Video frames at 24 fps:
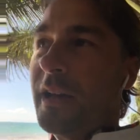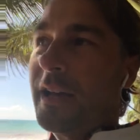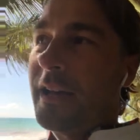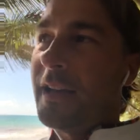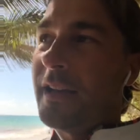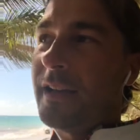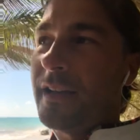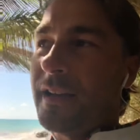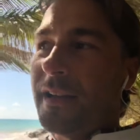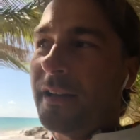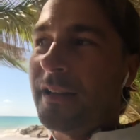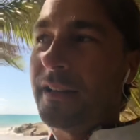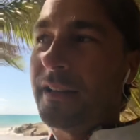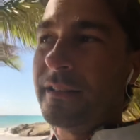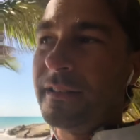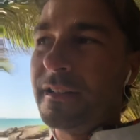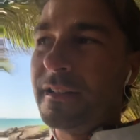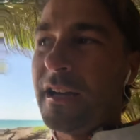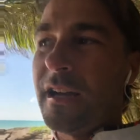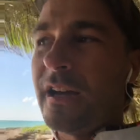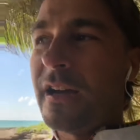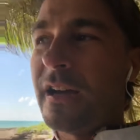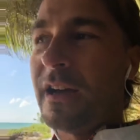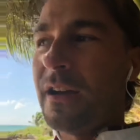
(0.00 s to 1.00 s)

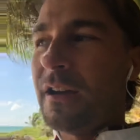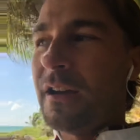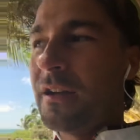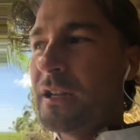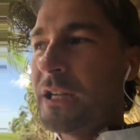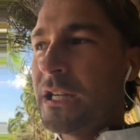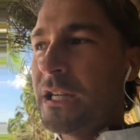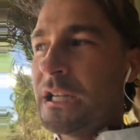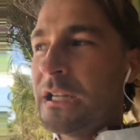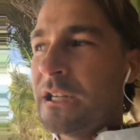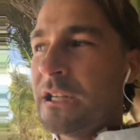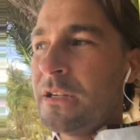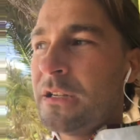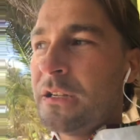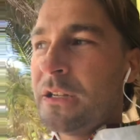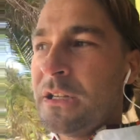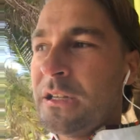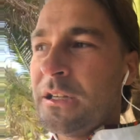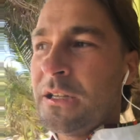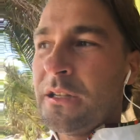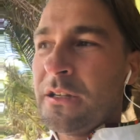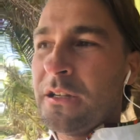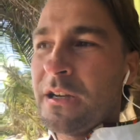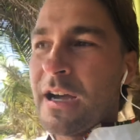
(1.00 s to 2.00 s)
And
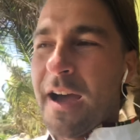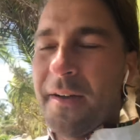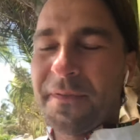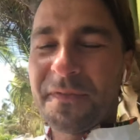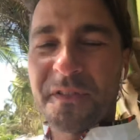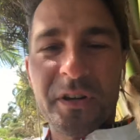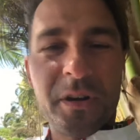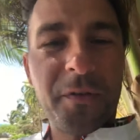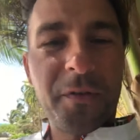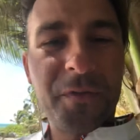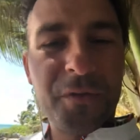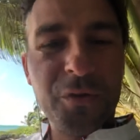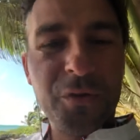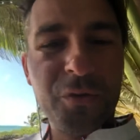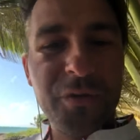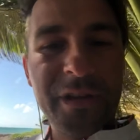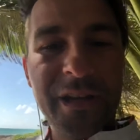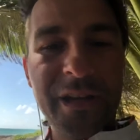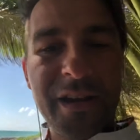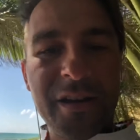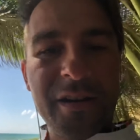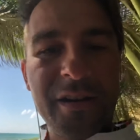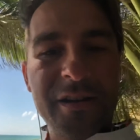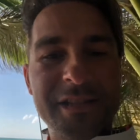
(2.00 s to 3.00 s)
after a few
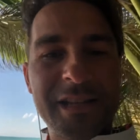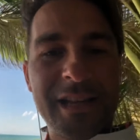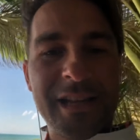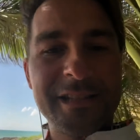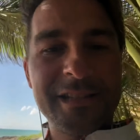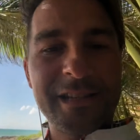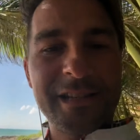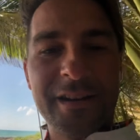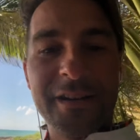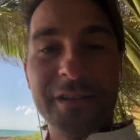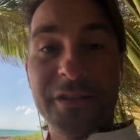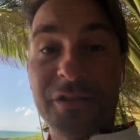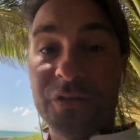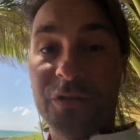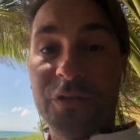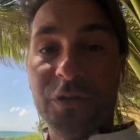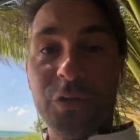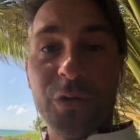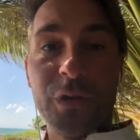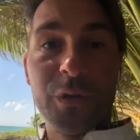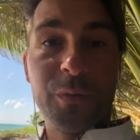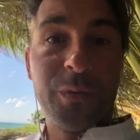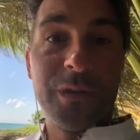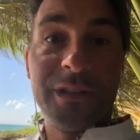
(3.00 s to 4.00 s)
years, I started to
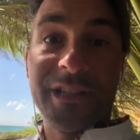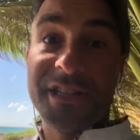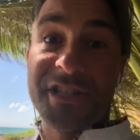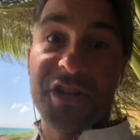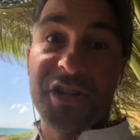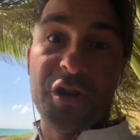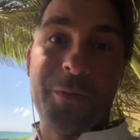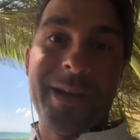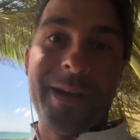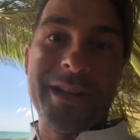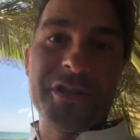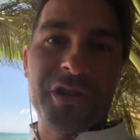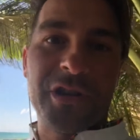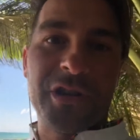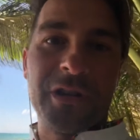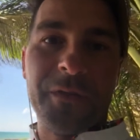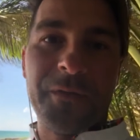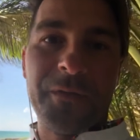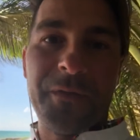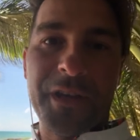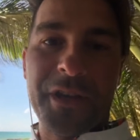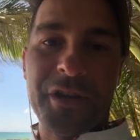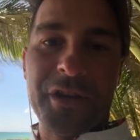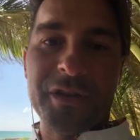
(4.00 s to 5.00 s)
do it with the geometrical
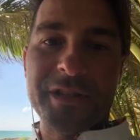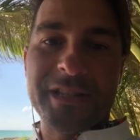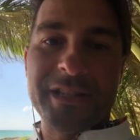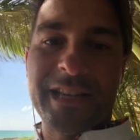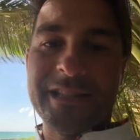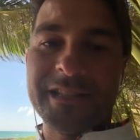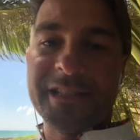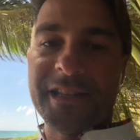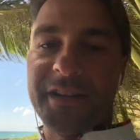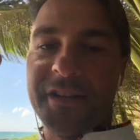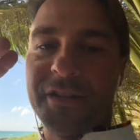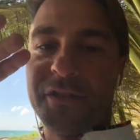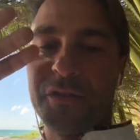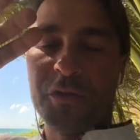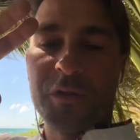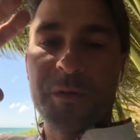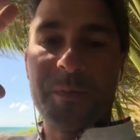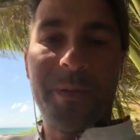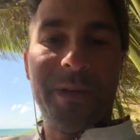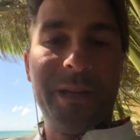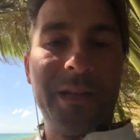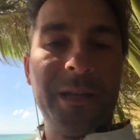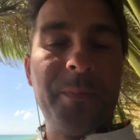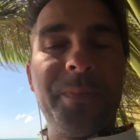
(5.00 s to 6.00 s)
figures. I started to
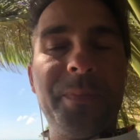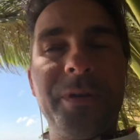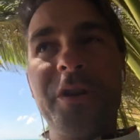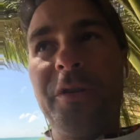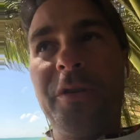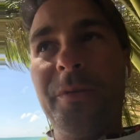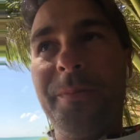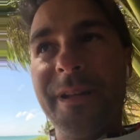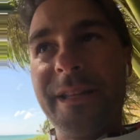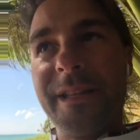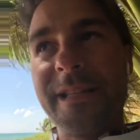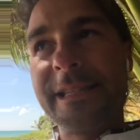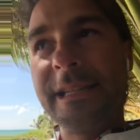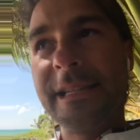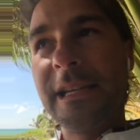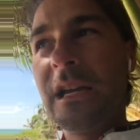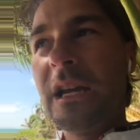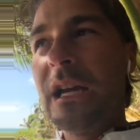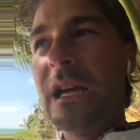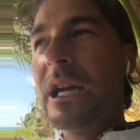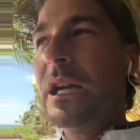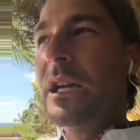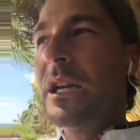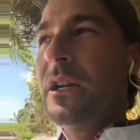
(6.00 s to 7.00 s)
spin the pyramids.
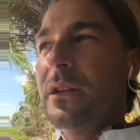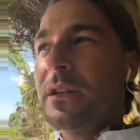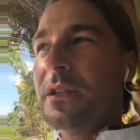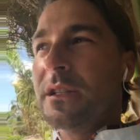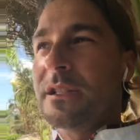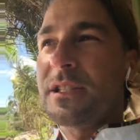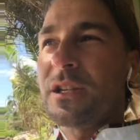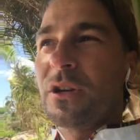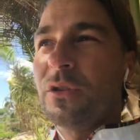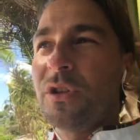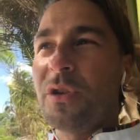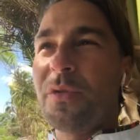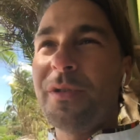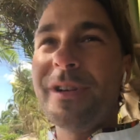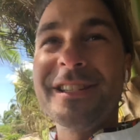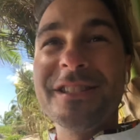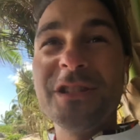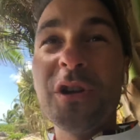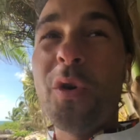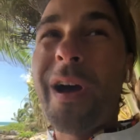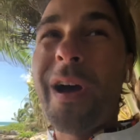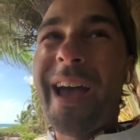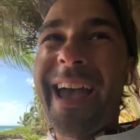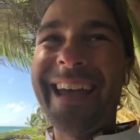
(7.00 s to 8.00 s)
So there is
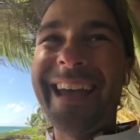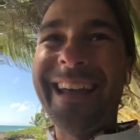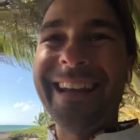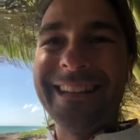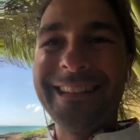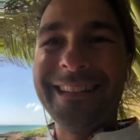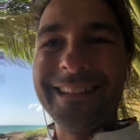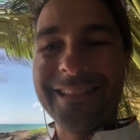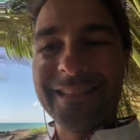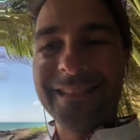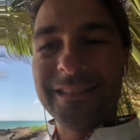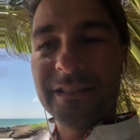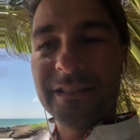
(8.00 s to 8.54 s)
no end